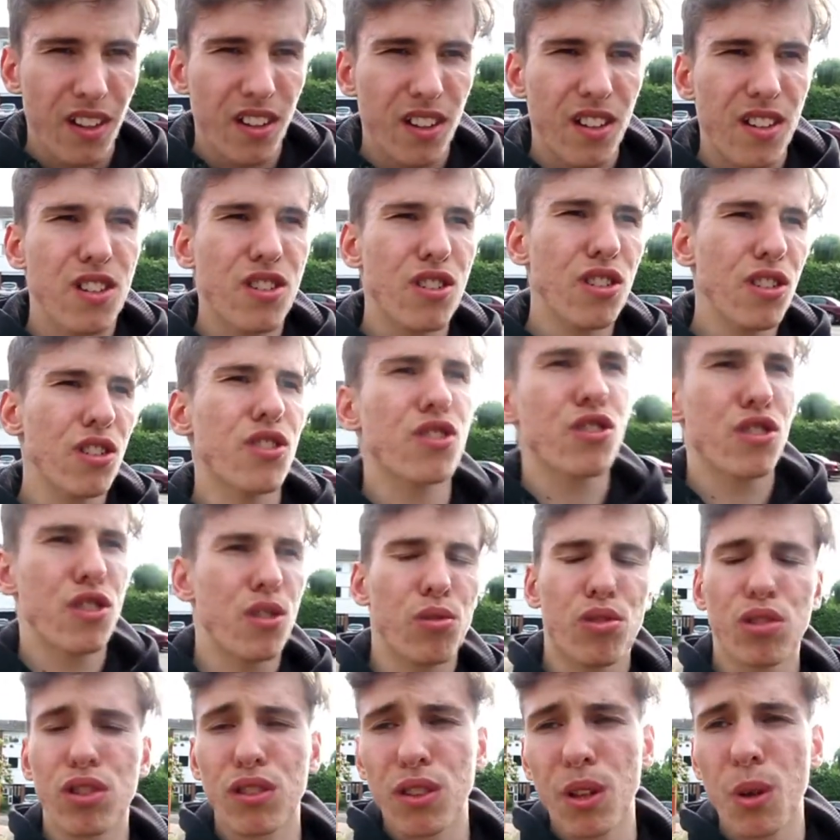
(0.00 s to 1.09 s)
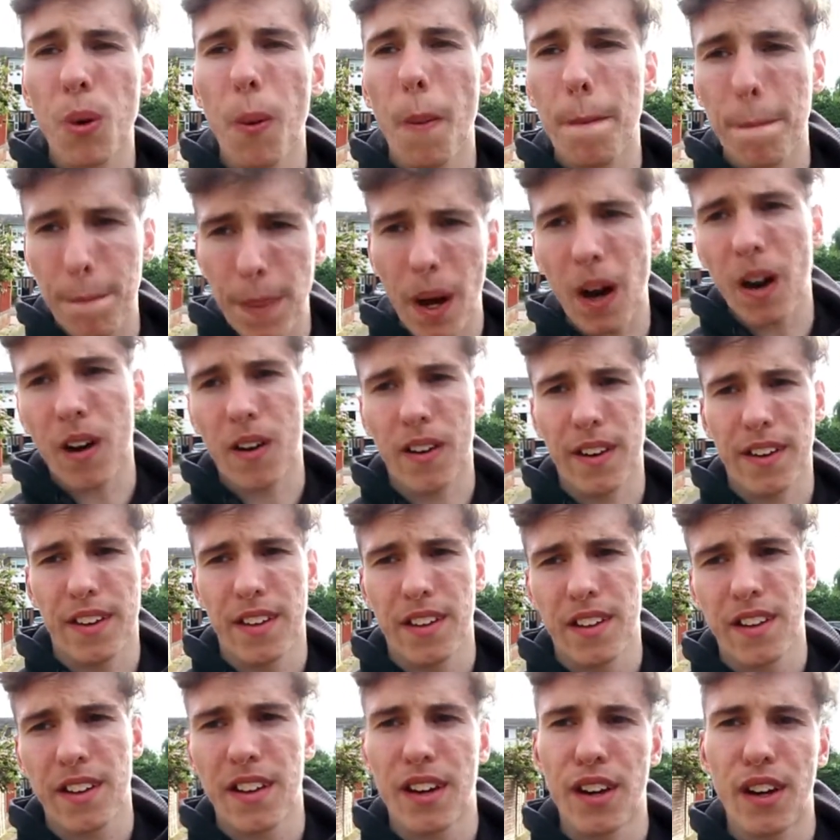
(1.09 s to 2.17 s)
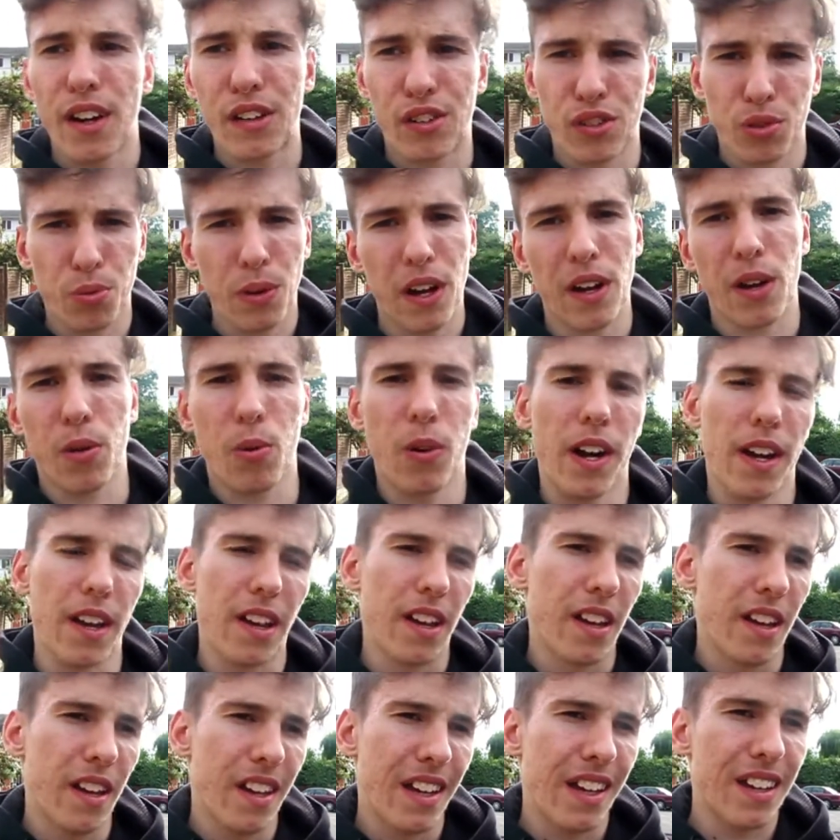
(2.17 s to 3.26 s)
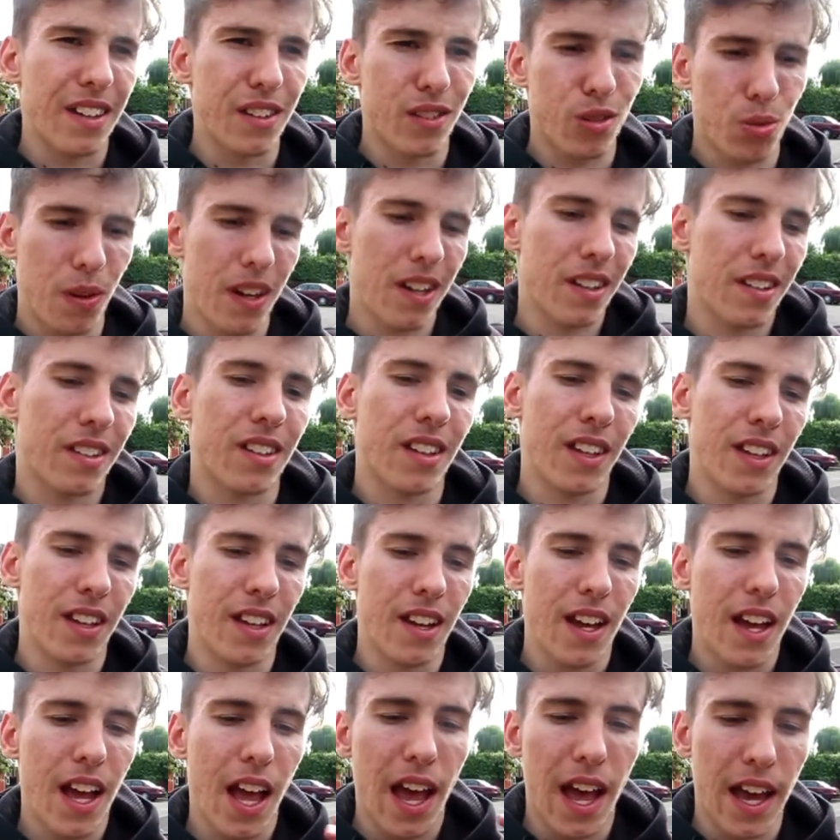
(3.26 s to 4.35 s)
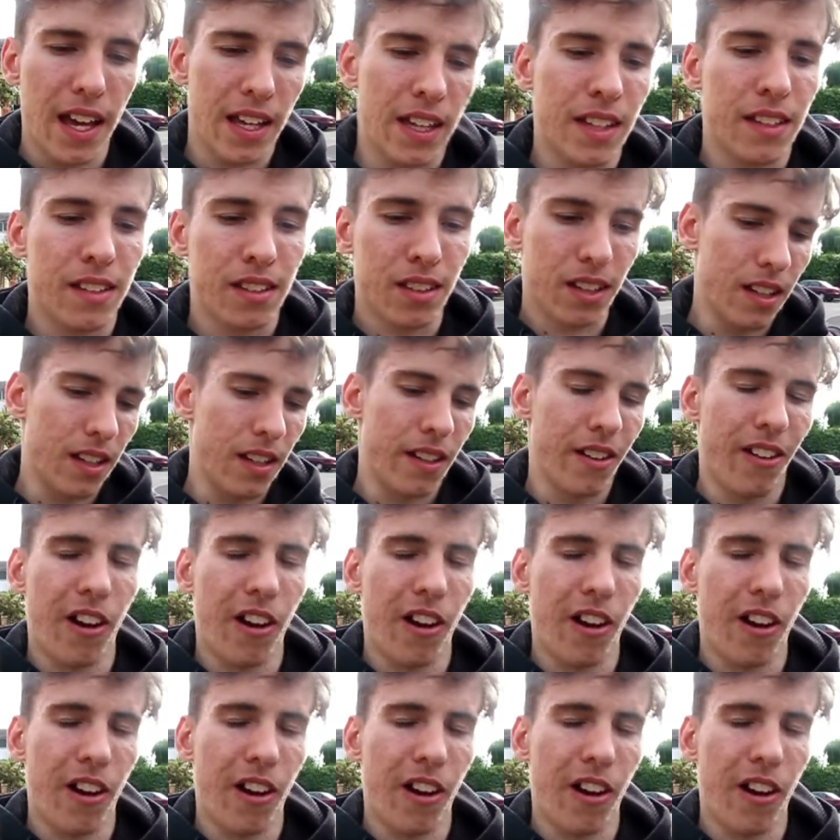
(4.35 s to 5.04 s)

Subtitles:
should you still buy a Swegway in 2018?